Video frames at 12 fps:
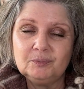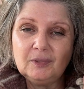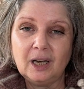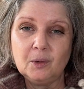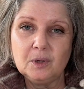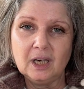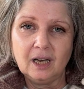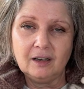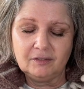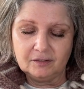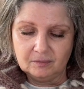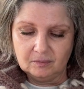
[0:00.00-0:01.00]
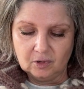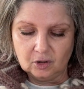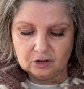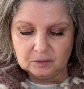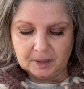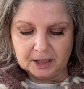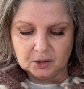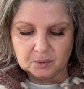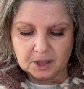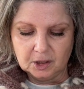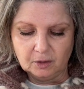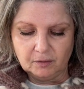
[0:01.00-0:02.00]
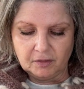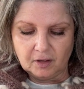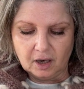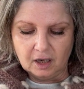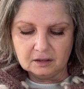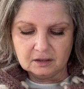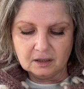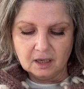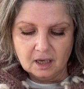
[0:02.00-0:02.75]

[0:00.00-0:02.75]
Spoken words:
I will have lost my train of thoughts.